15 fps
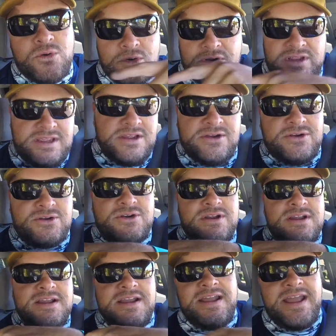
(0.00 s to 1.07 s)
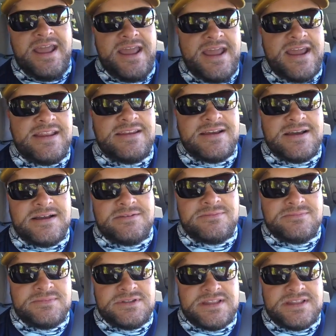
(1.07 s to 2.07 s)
or here, and uh,